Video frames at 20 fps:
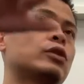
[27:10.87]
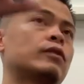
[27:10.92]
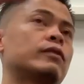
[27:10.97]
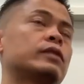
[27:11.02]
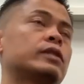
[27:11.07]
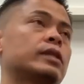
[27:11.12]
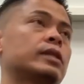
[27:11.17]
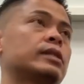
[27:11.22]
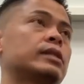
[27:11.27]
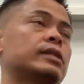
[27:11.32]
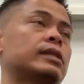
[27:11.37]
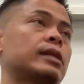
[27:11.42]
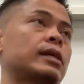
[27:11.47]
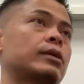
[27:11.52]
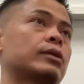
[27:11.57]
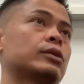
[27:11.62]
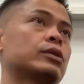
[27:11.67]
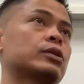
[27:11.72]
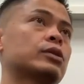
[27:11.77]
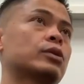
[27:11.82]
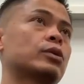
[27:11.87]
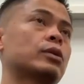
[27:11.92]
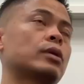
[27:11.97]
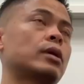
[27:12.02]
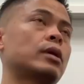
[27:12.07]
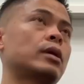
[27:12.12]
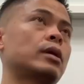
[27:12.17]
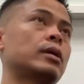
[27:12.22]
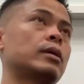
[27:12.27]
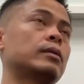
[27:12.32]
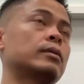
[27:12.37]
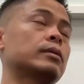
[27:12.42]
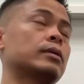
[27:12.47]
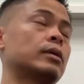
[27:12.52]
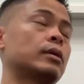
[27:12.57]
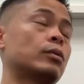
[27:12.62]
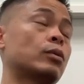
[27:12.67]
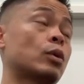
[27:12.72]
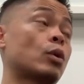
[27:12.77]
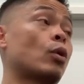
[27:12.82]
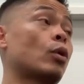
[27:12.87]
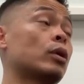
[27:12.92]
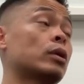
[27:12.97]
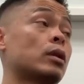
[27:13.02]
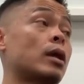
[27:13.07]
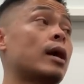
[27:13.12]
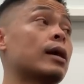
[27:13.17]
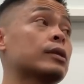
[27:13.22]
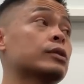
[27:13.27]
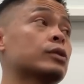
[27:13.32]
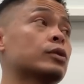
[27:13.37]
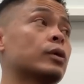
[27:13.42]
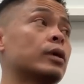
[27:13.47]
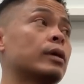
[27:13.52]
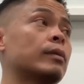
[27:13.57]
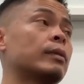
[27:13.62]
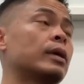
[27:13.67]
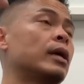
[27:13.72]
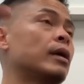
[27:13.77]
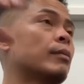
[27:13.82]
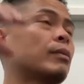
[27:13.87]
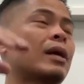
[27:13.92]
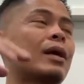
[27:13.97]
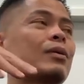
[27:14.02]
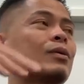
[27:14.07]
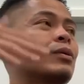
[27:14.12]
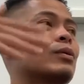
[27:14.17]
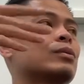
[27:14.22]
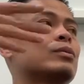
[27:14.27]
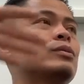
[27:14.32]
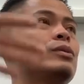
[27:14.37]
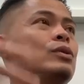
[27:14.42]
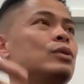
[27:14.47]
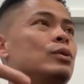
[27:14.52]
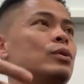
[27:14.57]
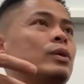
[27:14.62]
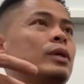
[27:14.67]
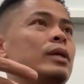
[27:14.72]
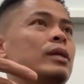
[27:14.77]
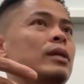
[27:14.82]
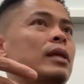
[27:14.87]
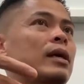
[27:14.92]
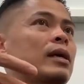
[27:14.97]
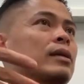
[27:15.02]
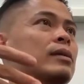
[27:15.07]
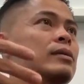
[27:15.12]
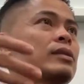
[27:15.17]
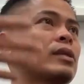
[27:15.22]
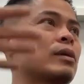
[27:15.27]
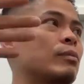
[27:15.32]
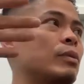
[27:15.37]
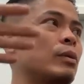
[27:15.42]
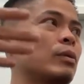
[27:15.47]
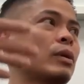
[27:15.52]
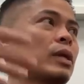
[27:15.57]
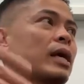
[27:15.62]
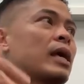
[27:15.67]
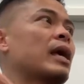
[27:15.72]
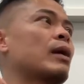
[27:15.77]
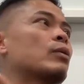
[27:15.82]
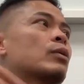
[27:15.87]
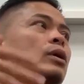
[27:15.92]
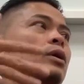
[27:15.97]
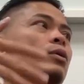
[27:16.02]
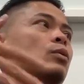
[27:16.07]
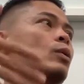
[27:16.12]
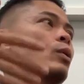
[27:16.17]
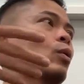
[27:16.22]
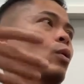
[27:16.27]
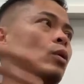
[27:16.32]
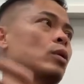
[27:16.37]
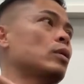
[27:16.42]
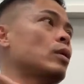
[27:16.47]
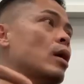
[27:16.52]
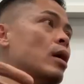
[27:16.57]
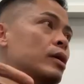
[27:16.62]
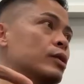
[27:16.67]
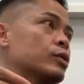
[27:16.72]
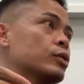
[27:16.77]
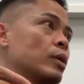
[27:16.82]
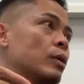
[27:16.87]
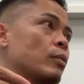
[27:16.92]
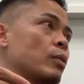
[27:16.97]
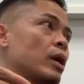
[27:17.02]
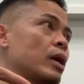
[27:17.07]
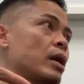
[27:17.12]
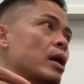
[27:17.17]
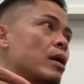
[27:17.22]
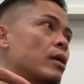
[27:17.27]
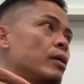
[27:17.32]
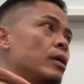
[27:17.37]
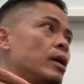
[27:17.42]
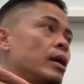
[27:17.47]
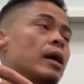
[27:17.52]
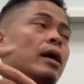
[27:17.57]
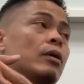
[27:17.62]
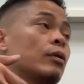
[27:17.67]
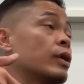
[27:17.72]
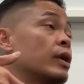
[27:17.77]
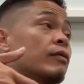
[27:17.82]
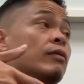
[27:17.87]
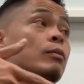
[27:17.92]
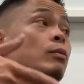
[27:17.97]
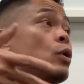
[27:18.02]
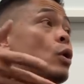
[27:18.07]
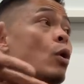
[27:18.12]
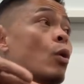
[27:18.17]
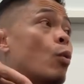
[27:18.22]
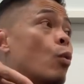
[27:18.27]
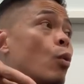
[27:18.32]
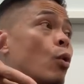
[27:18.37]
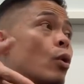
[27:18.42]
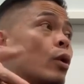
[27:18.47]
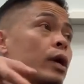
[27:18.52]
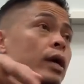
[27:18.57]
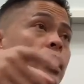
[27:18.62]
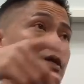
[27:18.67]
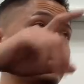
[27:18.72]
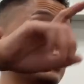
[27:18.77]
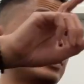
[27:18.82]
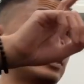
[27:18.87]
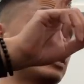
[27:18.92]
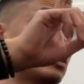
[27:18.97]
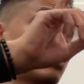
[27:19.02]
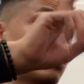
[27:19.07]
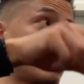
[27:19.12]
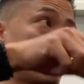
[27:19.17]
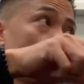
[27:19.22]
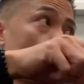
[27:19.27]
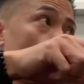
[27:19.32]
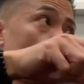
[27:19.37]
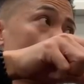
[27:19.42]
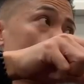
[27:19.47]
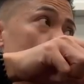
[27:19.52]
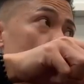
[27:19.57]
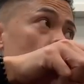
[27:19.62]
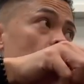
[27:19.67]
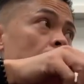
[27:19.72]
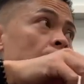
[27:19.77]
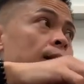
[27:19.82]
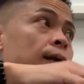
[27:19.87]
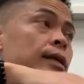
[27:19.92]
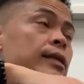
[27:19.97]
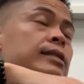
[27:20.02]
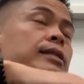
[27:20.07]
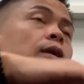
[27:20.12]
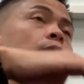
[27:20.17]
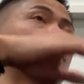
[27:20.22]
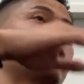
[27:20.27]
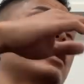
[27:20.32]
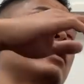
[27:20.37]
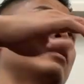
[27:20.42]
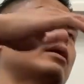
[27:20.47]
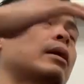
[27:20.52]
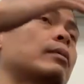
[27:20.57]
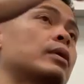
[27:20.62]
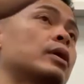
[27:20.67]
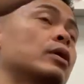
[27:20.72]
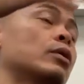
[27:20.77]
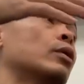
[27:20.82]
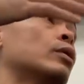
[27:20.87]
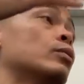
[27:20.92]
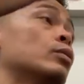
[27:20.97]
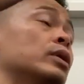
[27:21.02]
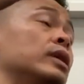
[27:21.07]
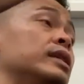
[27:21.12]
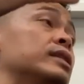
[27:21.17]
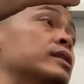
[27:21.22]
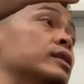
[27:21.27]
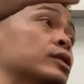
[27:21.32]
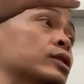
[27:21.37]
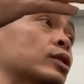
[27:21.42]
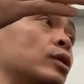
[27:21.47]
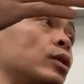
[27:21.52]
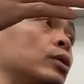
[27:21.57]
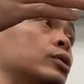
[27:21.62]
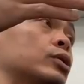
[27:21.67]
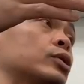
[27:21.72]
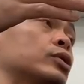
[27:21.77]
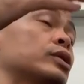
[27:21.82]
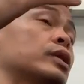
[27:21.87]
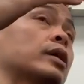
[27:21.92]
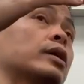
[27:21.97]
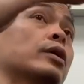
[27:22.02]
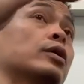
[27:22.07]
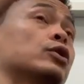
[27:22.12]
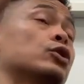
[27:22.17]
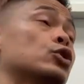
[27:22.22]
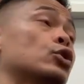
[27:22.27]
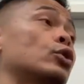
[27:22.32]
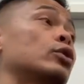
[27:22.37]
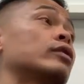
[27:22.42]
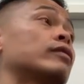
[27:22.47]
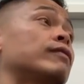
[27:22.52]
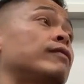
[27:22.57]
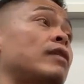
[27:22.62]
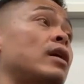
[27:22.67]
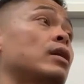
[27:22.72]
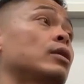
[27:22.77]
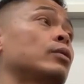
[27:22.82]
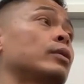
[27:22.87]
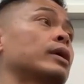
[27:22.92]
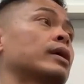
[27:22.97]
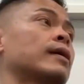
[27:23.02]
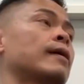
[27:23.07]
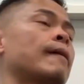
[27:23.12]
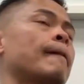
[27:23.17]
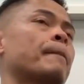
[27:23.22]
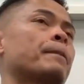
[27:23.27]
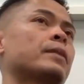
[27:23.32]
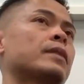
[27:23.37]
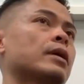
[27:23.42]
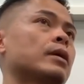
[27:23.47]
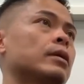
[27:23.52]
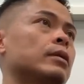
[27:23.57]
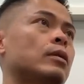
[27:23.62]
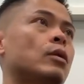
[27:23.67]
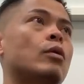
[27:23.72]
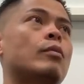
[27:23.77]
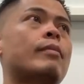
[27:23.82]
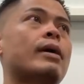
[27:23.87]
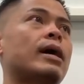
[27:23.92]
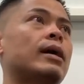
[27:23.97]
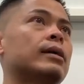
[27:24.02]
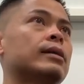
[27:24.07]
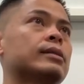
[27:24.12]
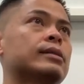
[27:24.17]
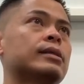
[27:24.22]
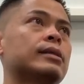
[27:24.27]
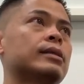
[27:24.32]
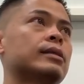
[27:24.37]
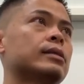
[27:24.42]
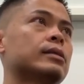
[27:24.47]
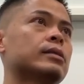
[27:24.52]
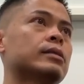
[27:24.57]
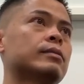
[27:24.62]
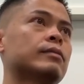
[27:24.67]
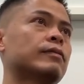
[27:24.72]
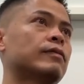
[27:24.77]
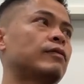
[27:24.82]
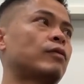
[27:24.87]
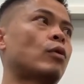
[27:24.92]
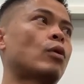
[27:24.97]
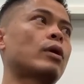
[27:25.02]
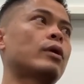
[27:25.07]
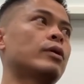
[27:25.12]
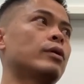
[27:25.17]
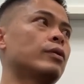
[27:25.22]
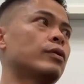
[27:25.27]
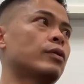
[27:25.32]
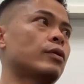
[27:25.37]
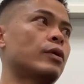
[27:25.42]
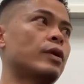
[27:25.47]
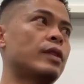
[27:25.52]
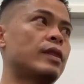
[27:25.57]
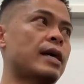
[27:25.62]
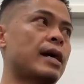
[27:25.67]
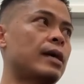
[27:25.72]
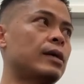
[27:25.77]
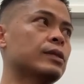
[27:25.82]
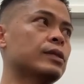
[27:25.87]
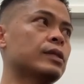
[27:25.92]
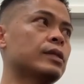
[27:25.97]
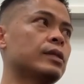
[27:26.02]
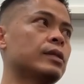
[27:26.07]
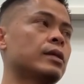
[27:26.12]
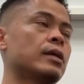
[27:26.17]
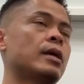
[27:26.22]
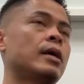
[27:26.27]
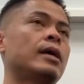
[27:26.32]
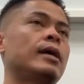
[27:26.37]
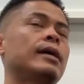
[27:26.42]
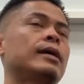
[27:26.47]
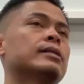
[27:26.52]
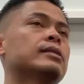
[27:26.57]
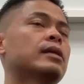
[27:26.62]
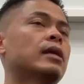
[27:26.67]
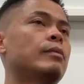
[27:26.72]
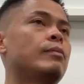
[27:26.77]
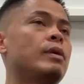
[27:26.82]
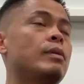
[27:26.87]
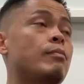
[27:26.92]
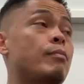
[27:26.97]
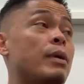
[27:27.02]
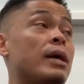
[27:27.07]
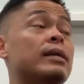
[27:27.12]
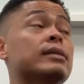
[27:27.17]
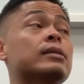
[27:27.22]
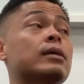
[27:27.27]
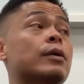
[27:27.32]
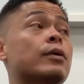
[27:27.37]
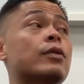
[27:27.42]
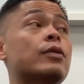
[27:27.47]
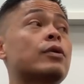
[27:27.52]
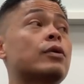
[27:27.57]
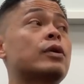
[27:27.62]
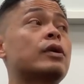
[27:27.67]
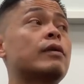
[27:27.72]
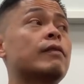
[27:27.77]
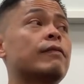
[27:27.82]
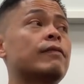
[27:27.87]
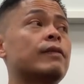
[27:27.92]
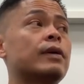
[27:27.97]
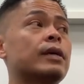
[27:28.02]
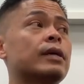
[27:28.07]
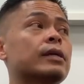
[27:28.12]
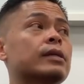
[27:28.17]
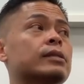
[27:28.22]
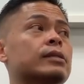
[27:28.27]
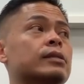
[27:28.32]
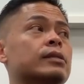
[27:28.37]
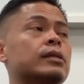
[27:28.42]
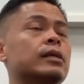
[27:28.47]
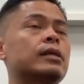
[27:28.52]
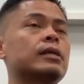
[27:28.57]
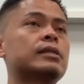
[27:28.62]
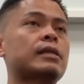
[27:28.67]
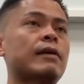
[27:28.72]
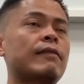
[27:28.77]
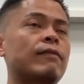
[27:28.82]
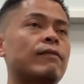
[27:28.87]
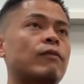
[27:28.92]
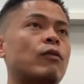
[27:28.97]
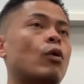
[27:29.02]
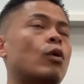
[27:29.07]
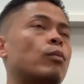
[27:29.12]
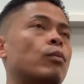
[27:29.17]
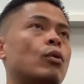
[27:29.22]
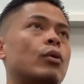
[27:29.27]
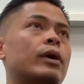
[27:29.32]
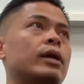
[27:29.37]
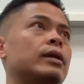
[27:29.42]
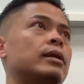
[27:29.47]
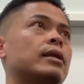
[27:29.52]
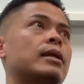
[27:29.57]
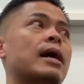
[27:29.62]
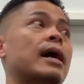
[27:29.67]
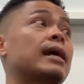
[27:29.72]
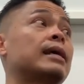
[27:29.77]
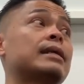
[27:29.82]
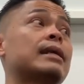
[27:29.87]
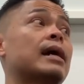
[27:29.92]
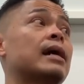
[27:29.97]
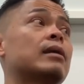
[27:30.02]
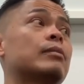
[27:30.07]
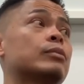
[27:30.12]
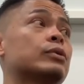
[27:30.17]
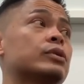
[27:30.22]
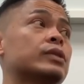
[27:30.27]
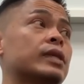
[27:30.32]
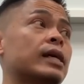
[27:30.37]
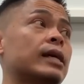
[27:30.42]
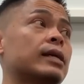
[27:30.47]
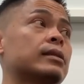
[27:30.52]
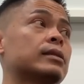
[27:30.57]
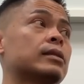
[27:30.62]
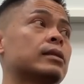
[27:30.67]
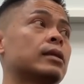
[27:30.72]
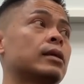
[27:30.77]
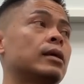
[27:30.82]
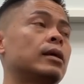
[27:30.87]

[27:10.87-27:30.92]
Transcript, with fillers: over to the sales uh, the recorded lock script, but I don't do it like some people like, hey, we're gonna record a lock script right now. I don't give them no warning. I just hit the record and say, okay, I'm gonna go and release disclosures that are gonna show you the following. The loan balance is four hundred thirty thousand. It's going to be based on a 30 year fixed. It's at 4.99%.